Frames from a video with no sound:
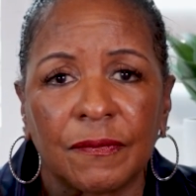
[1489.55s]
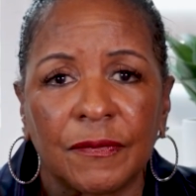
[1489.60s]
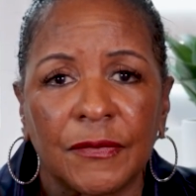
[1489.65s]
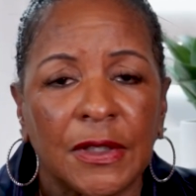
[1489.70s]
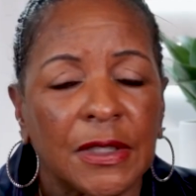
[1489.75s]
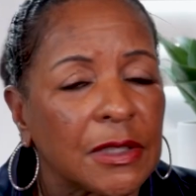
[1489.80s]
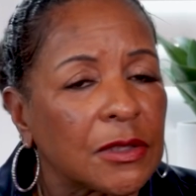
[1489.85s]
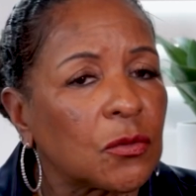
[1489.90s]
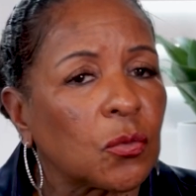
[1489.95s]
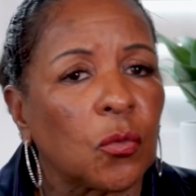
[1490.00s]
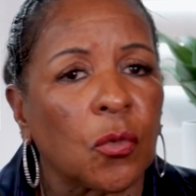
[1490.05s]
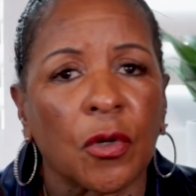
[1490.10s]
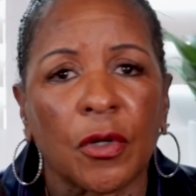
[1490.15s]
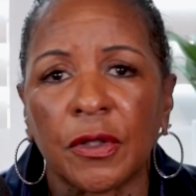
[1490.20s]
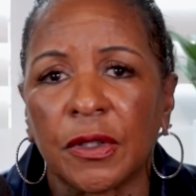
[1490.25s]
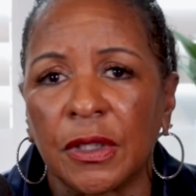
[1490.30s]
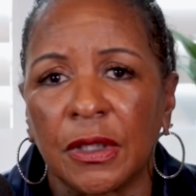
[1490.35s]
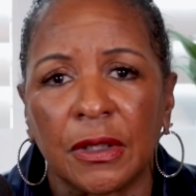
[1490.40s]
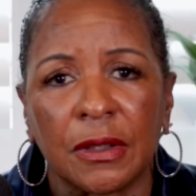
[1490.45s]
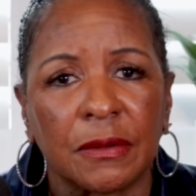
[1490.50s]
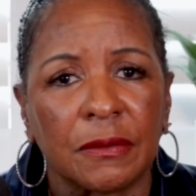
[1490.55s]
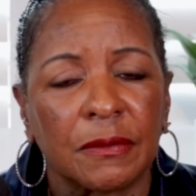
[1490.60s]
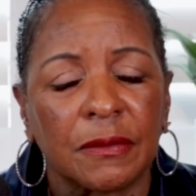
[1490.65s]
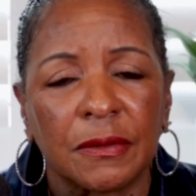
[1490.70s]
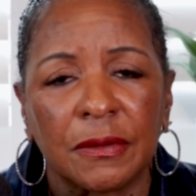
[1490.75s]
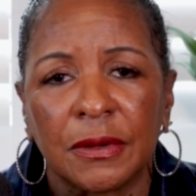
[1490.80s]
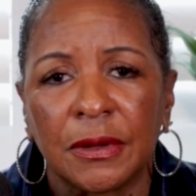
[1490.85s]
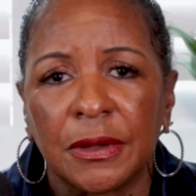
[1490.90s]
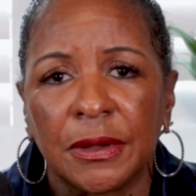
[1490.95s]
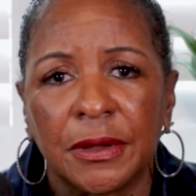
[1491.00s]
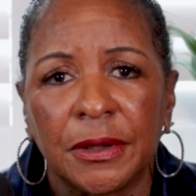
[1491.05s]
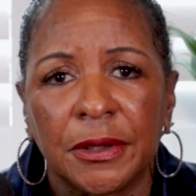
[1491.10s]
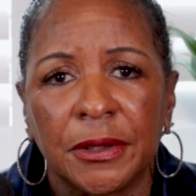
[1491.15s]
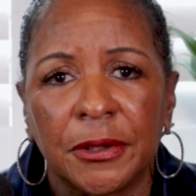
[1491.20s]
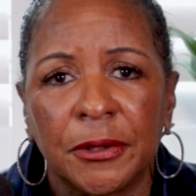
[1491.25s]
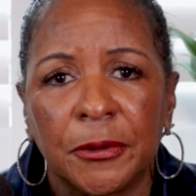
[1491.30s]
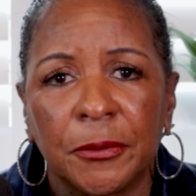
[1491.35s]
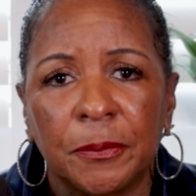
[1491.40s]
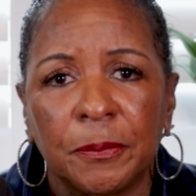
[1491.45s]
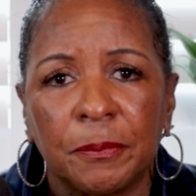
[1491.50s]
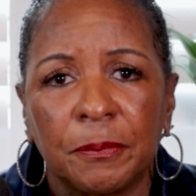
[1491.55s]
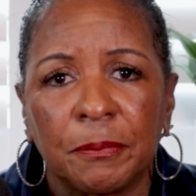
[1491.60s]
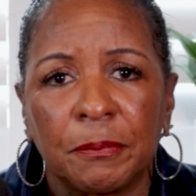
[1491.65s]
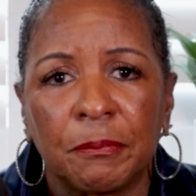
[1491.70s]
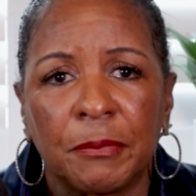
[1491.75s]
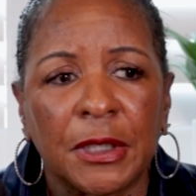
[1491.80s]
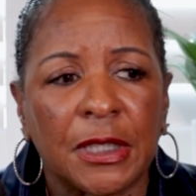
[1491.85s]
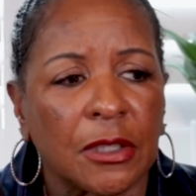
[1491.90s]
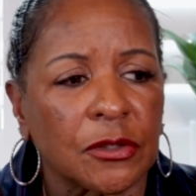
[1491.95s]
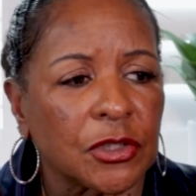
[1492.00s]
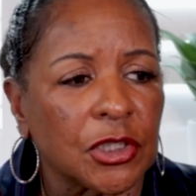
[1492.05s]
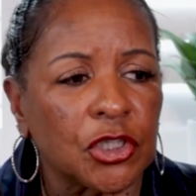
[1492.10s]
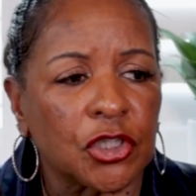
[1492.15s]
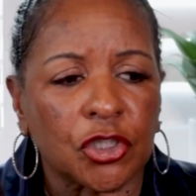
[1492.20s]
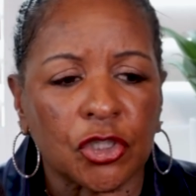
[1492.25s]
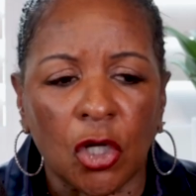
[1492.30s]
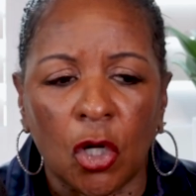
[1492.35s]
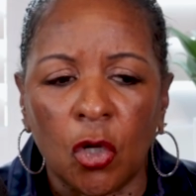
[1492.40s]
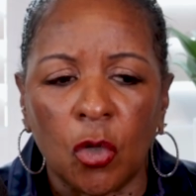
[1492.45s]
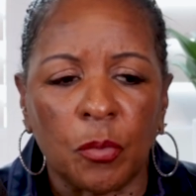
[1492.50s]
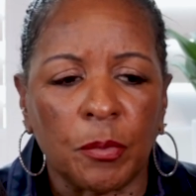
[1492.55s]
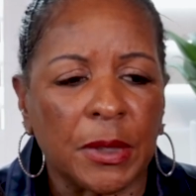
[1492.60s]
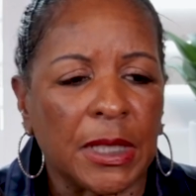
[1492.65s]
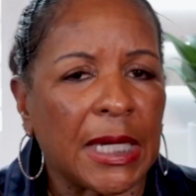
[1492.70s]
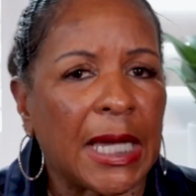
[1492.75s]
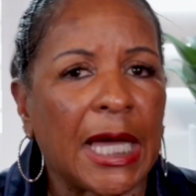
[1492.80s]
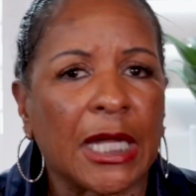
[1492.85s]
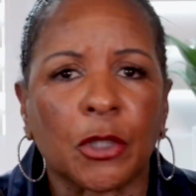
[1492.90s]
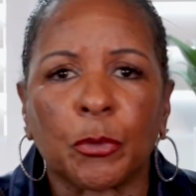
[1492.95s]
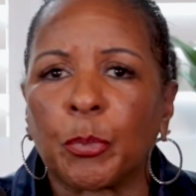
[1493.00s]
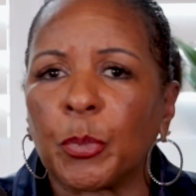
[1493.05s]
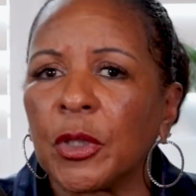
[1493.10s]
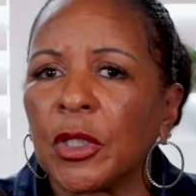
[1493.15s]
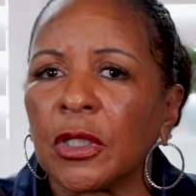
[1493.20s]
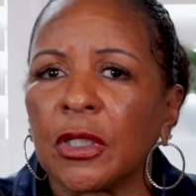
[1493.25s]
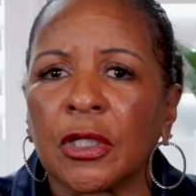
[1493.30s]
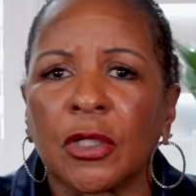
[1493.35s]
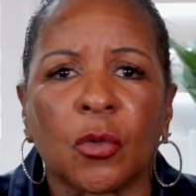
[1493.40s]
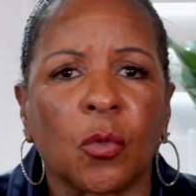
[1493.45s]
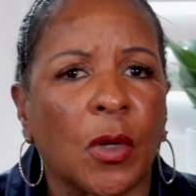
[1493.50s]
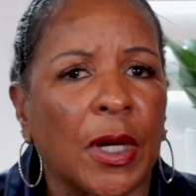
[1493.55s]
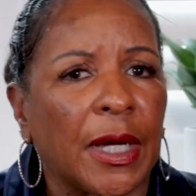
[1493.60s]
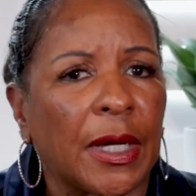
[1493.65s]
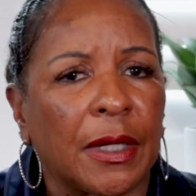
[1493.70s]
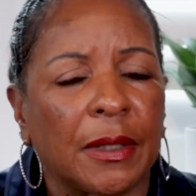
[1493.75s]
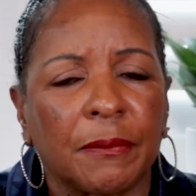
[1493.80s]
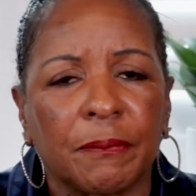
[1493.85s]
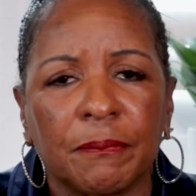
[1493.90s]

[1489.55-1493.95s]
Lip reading: It's worth it. Because he showed me how to peel it away.